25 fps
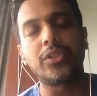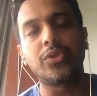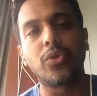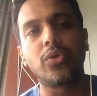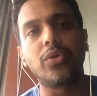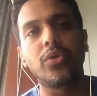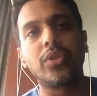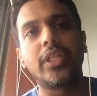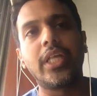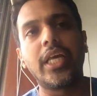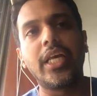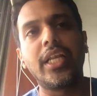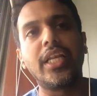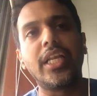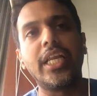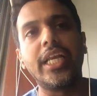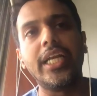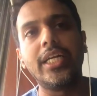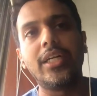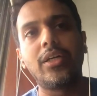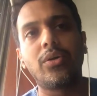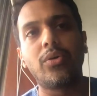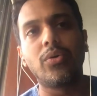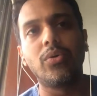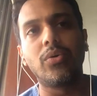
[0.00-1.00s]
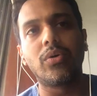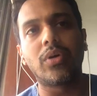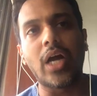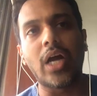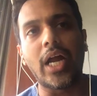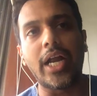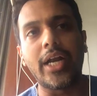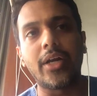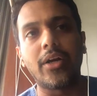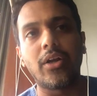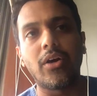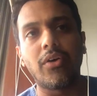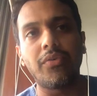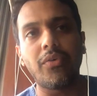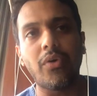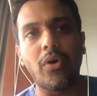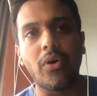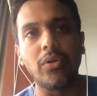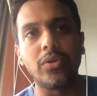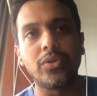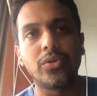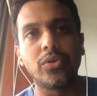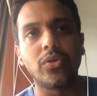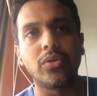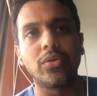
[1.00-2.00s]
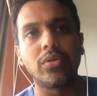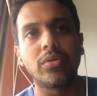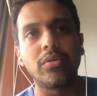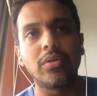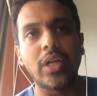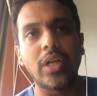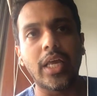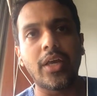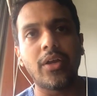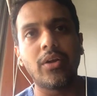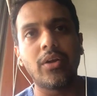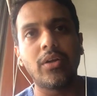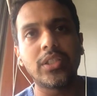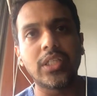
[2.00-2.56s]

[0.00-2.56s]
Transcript: So they need to kind of also, like,